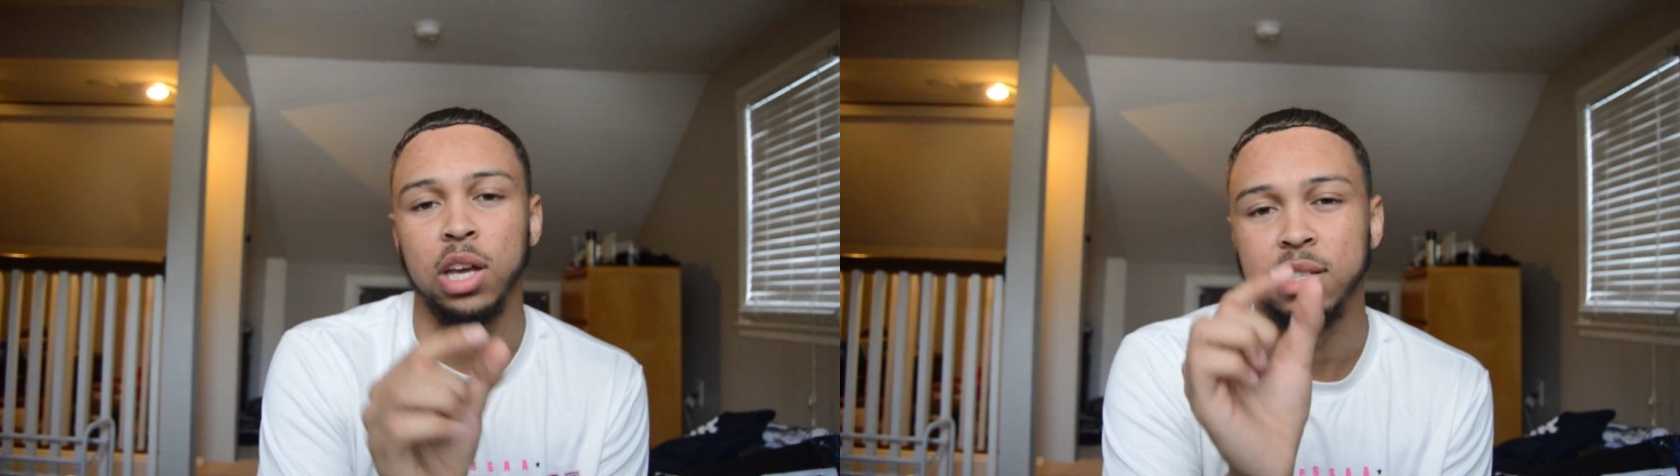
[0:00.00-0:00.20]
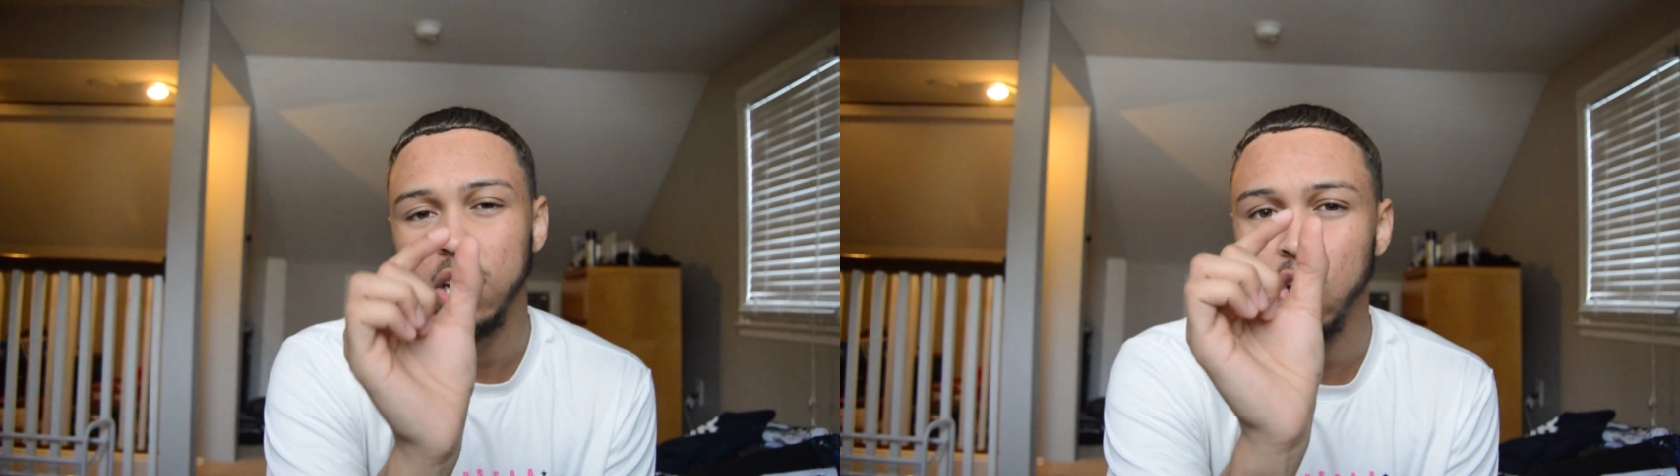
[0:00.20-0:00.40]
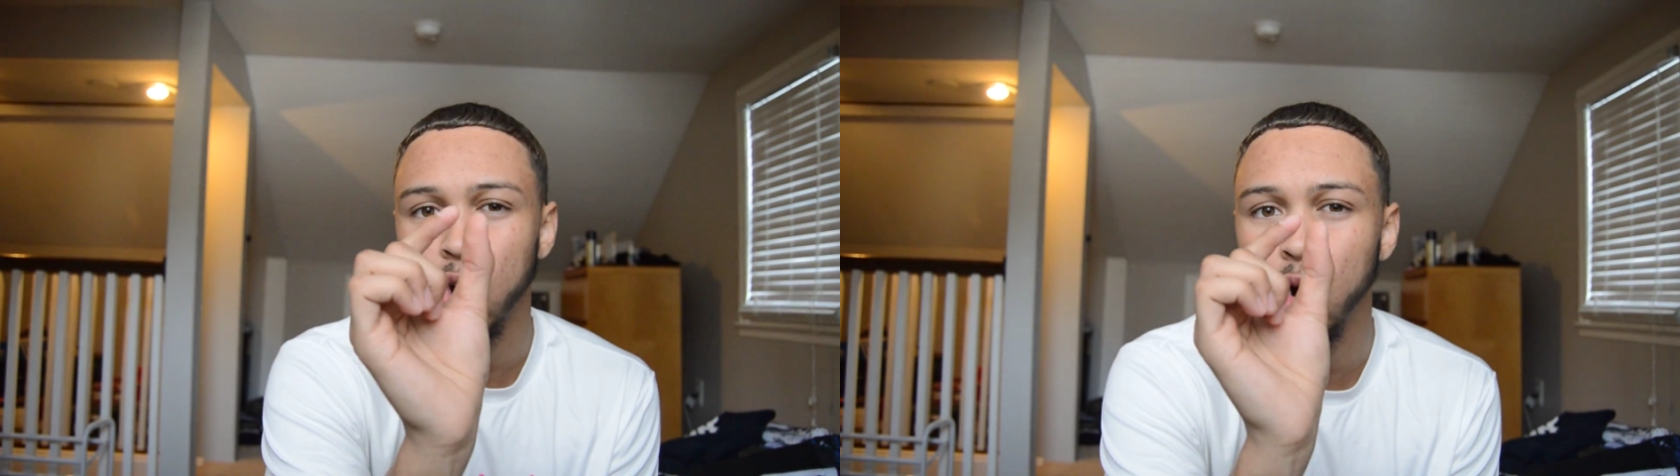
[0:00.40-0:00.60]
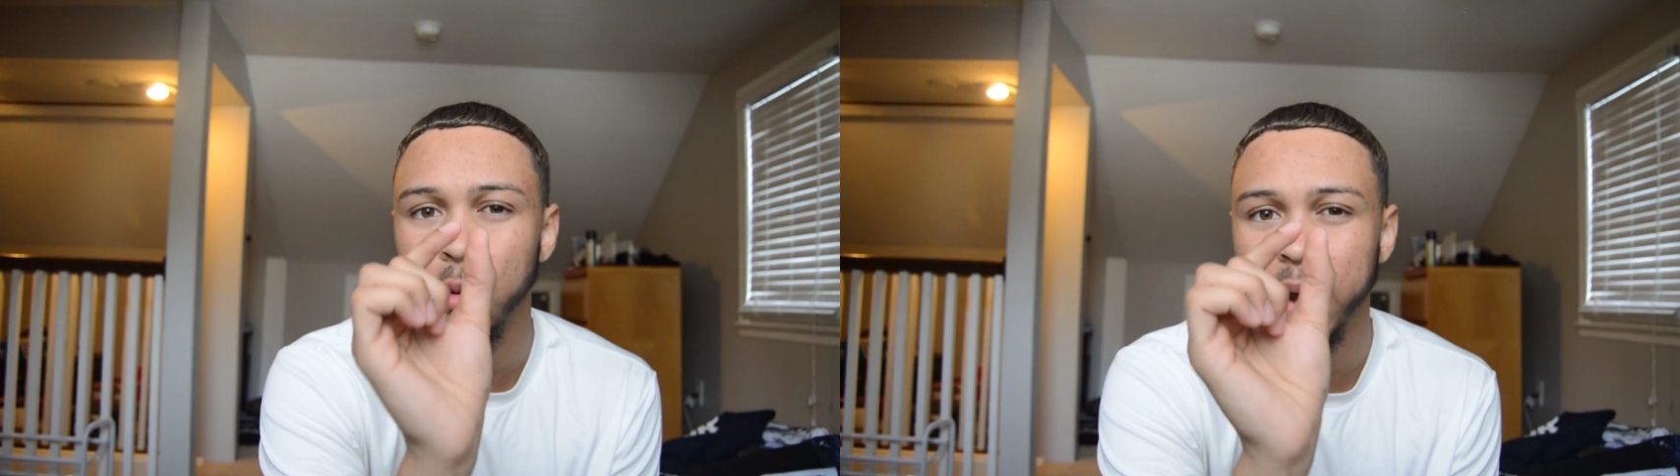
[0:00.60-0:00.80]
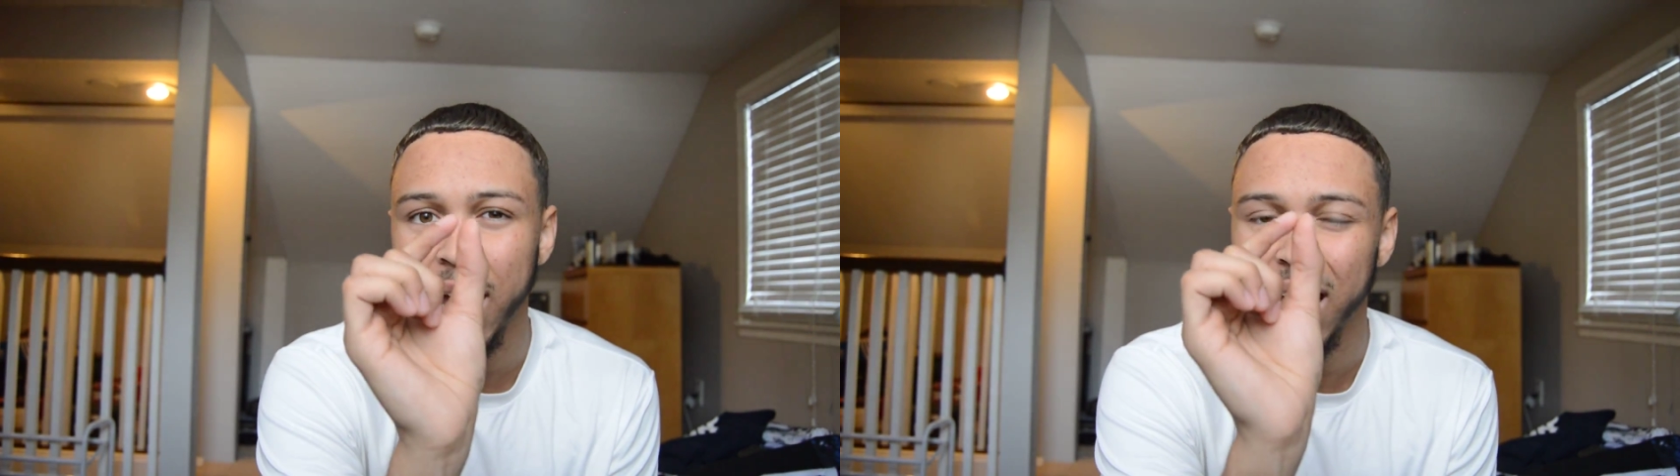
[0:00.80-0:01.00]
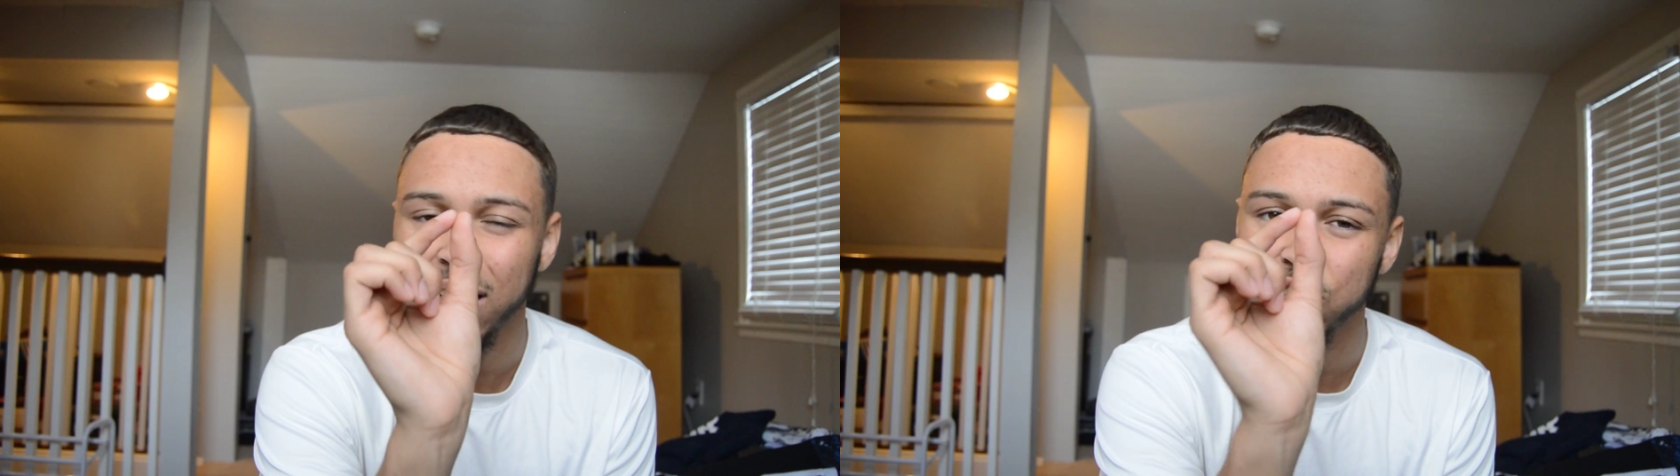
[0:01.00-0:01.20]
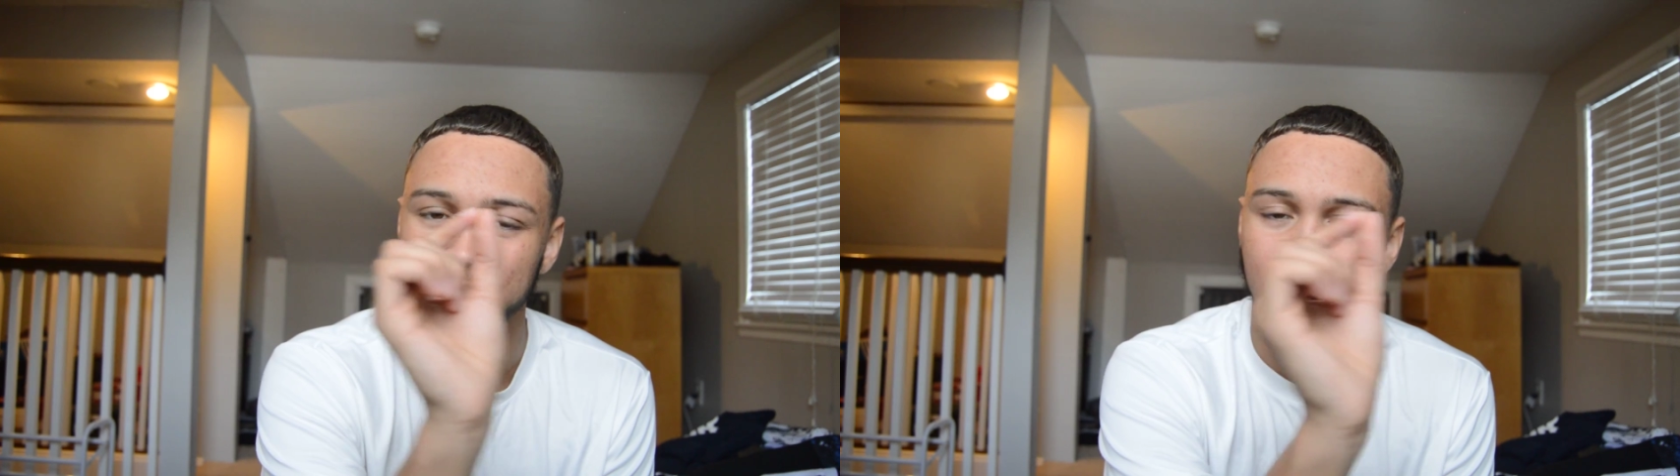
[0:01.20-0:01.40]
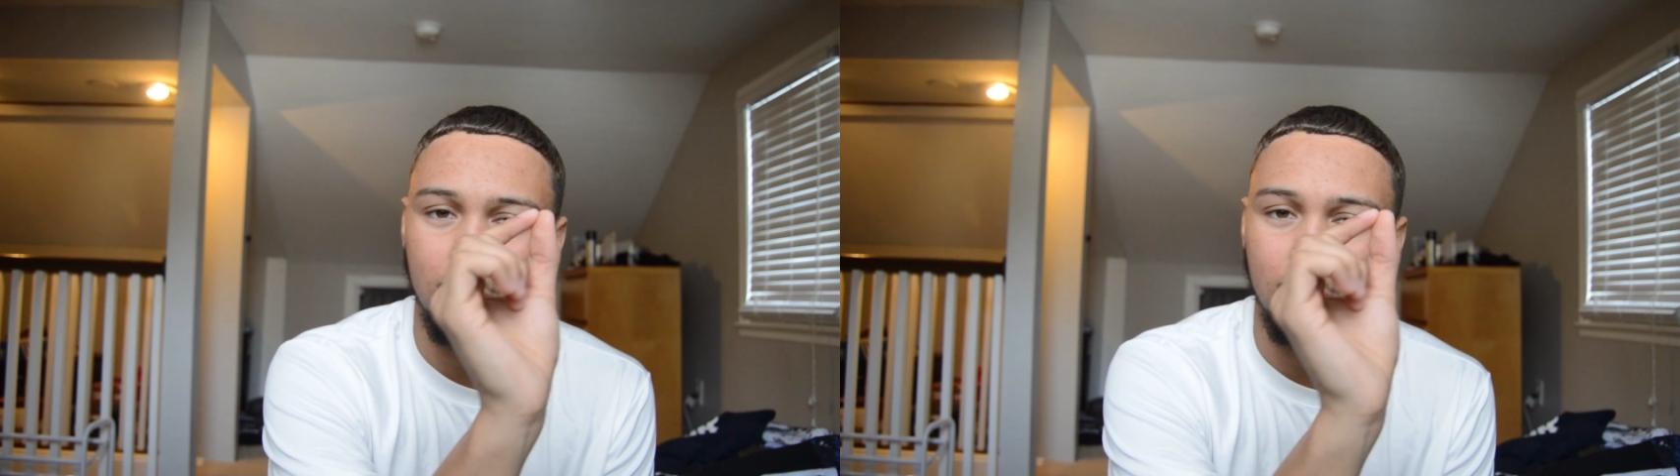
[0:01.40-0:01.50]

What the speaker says: is a comb that has